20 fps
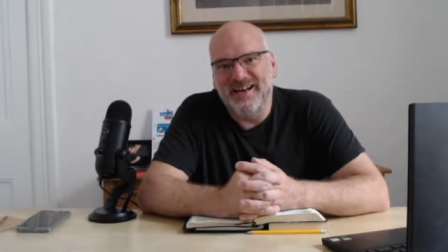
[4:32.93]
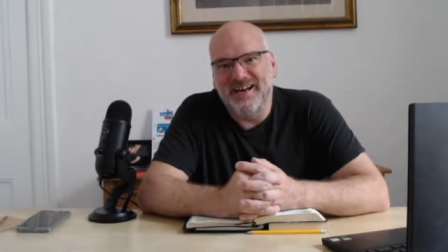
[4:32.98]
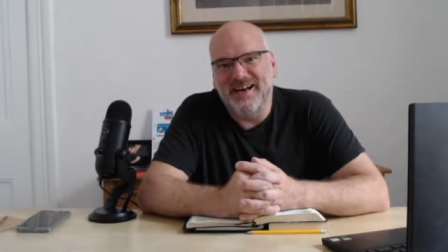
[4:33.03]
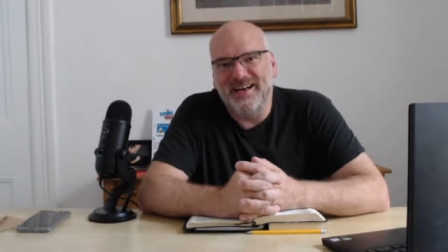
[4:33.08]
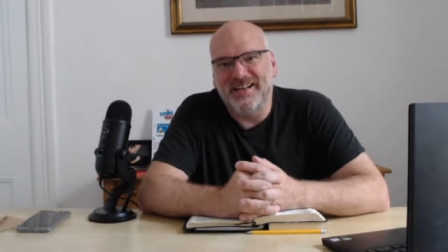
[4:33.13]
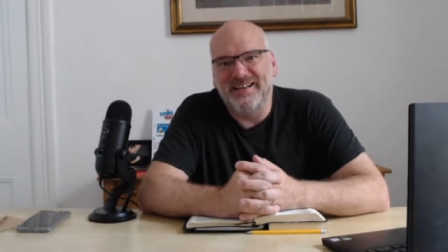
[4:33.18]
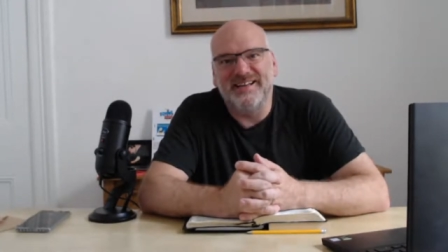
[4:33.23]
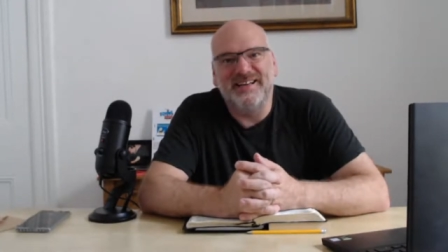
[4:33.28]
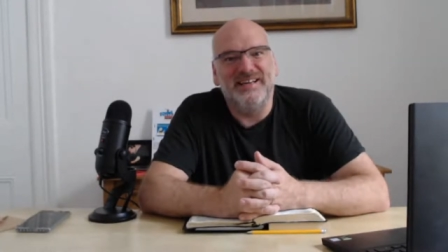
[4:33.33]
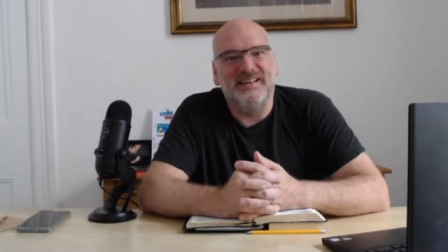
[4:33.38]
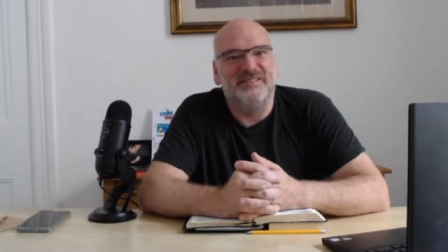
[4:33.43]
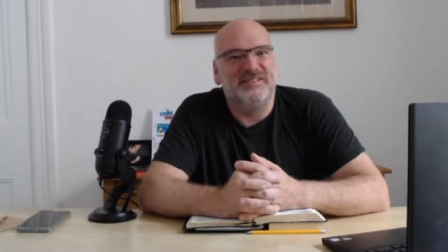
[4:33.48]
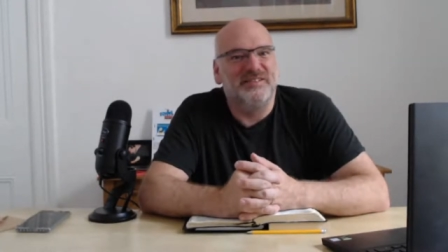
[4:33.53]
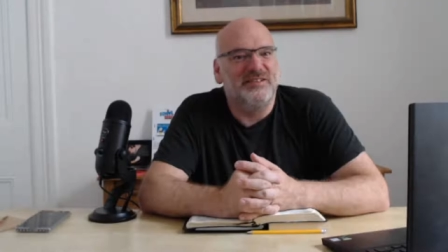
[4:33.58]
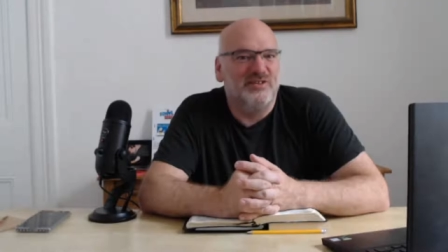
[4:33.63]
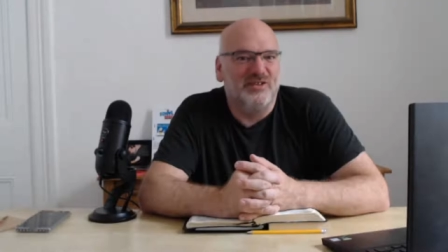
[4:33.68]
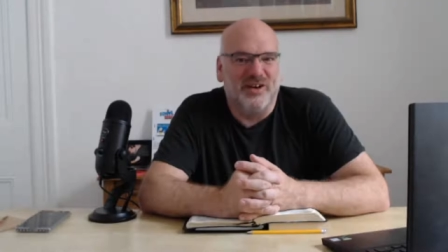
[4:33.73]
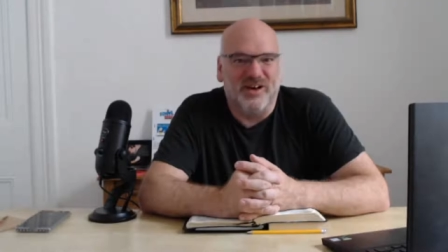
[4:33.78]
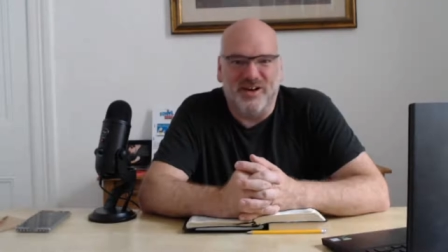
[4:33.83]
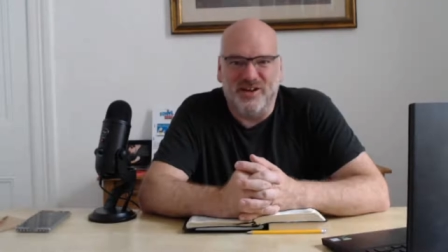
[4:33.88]
and He is in
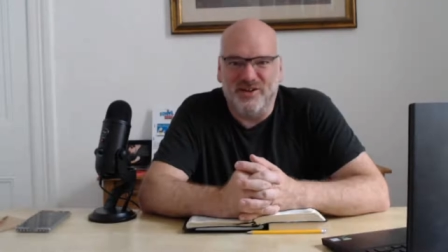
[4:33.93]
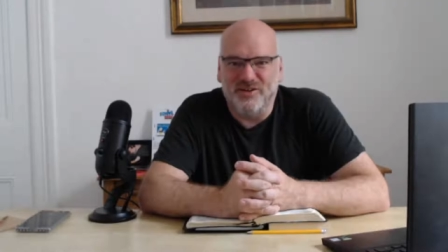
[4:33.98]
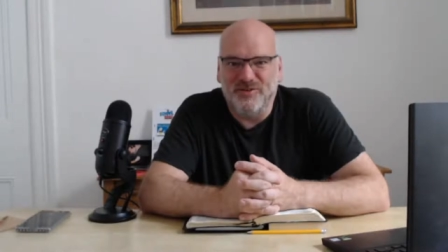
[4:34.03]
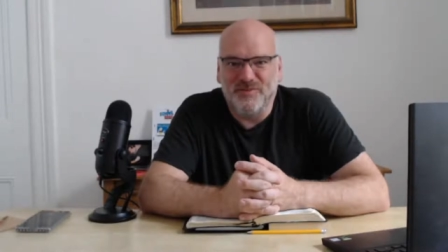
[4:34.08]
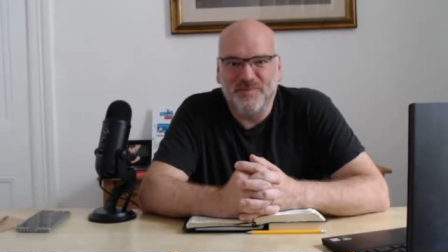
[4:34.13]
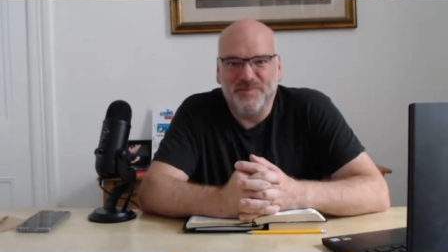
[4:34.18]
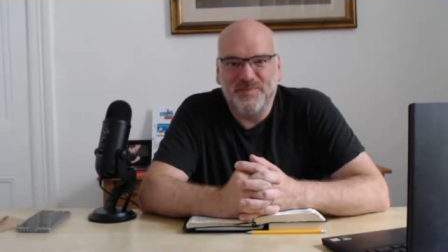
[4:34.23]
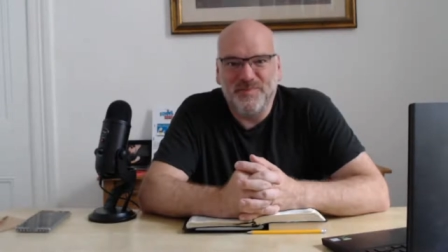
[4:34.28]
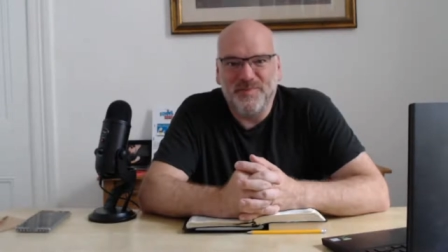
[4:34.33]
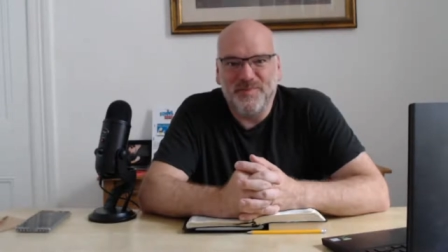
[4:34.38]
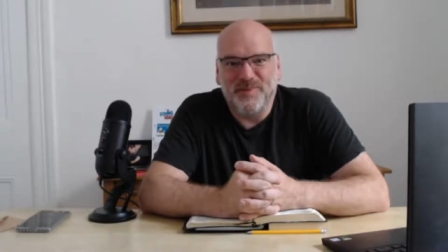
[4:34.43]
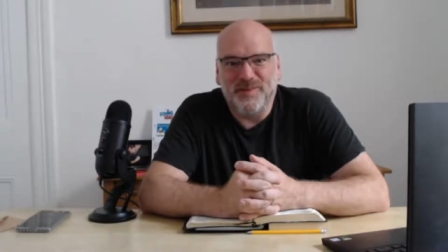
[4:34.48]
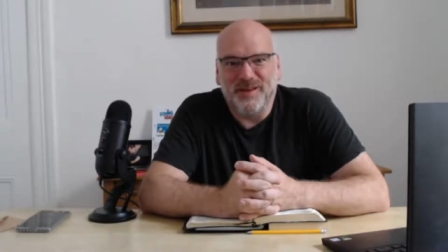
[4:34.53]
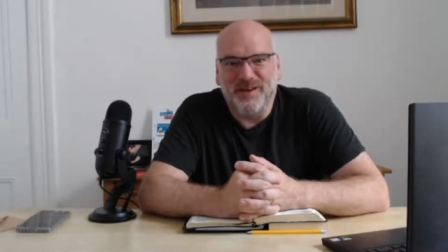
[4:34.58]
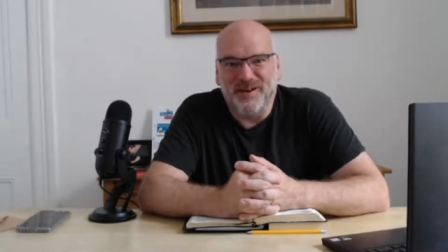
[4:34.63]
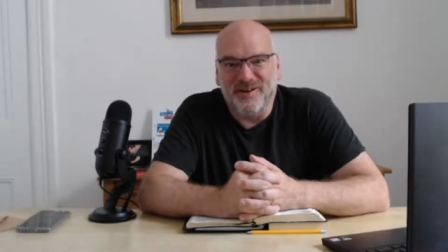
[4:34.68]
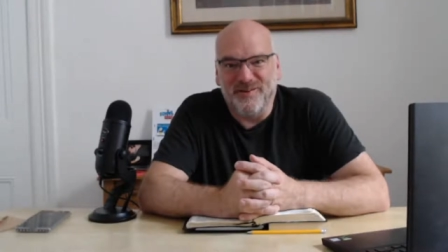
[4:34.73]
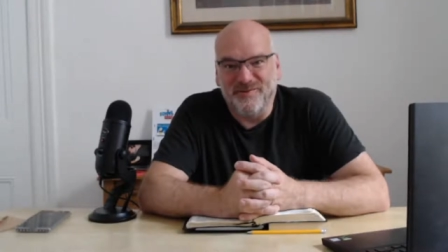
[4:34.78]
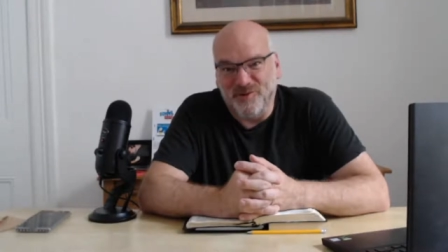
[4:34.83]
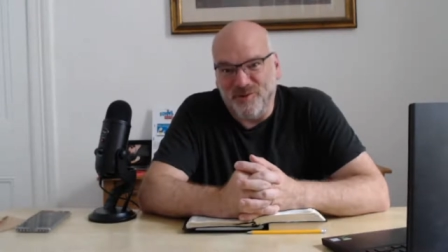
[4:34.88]
charge
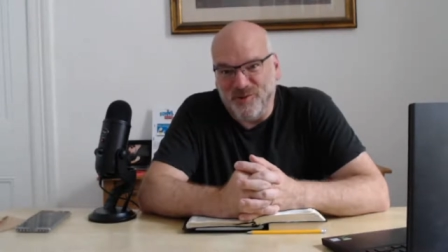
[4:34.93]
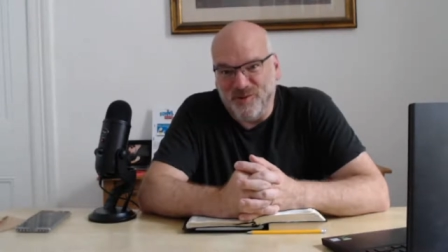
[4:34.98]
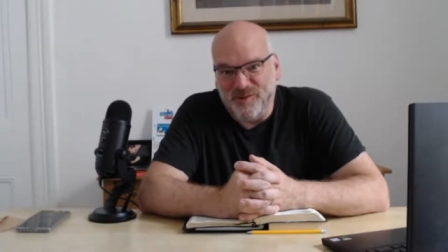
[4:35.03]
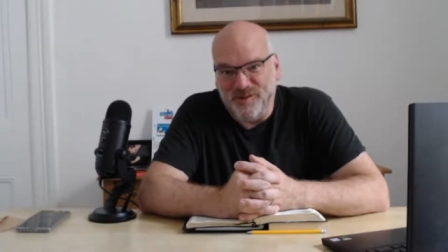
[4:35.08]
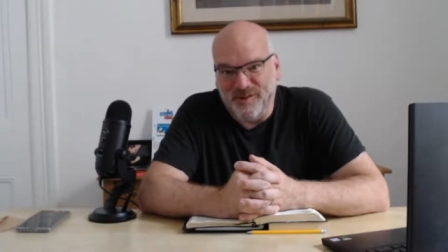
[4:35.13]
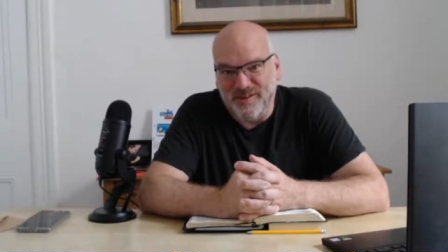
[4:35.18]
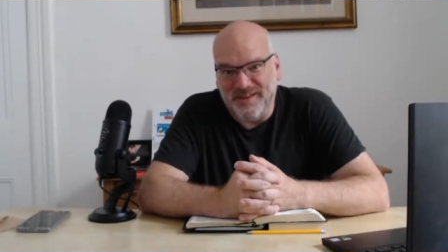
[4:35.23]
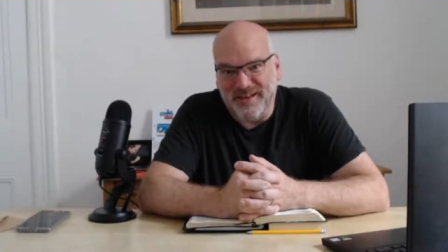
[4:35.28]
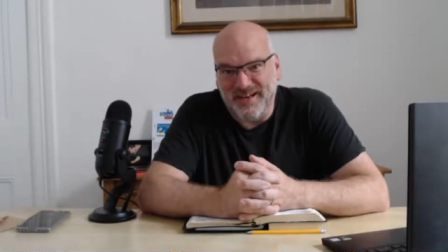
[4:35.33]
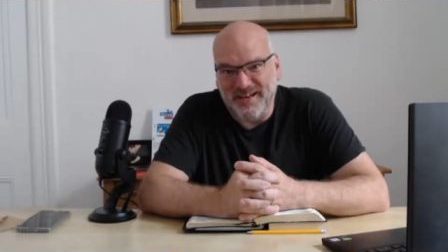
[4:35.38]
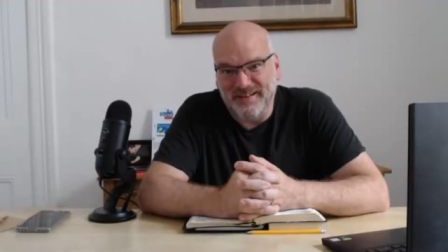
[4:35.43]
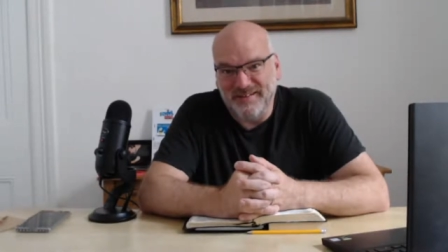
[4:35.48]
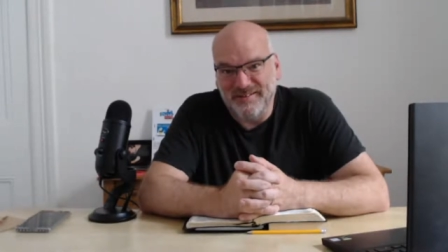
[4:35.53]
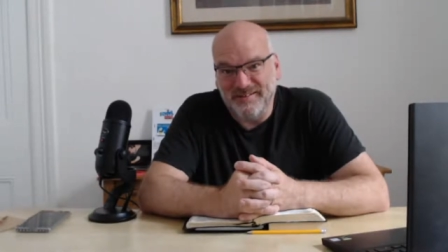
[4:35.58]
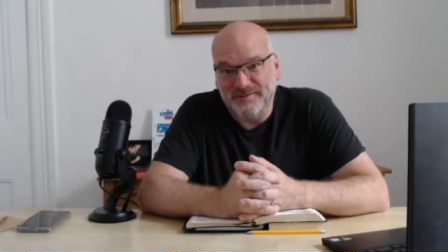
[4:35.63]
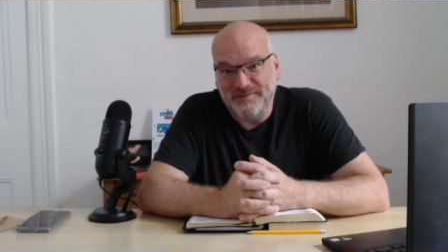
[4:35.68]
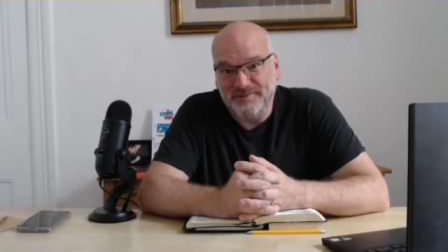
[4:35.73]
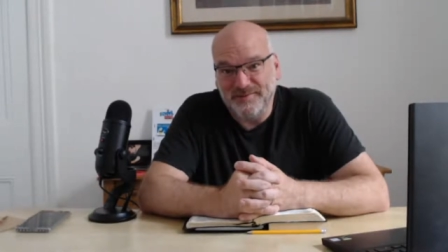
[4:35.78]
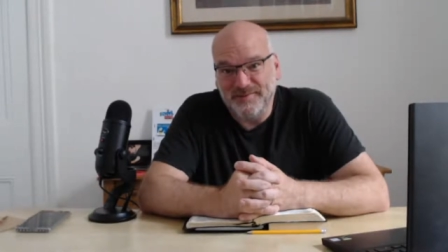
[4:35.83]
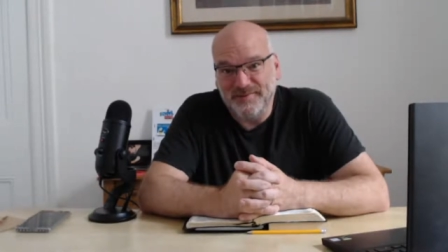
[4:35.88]
of all things.